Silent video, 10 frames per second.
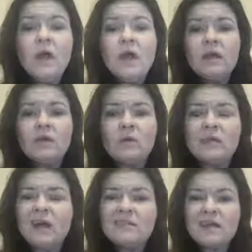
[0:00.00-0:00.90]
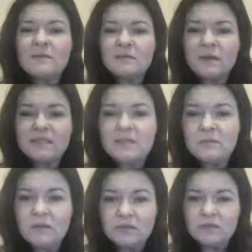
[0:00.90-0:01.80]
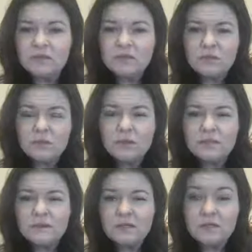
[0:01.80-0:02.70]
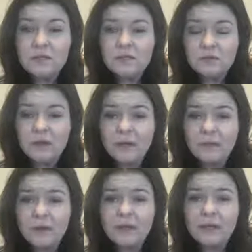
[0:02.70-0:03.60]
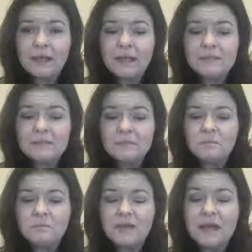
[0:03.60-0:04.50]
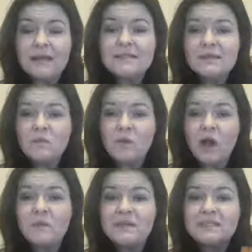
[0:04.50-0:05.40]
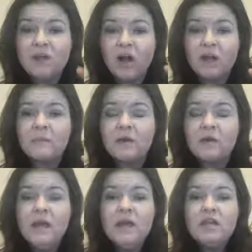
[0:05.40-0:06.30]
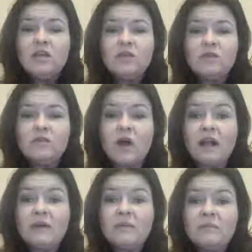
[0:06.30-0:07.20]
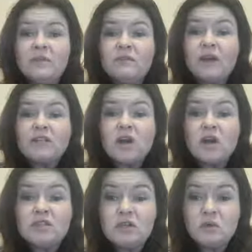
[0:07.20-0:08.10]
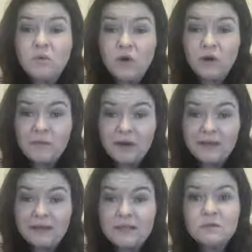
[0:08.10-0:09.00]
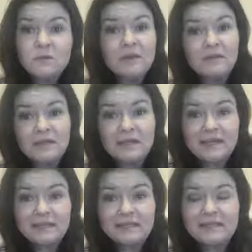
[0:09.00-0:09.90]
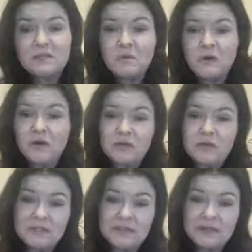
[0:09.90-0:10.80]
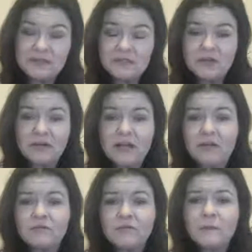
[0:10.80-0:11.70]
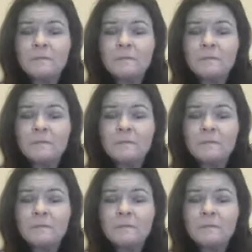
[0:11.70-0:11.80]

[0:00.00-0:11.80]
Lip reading: a lot of times what I see people do too, especially in direct marketing, is because we always talk about, you've got to talk to your warm market. That's where everything is. That's where all your sales are going to come from.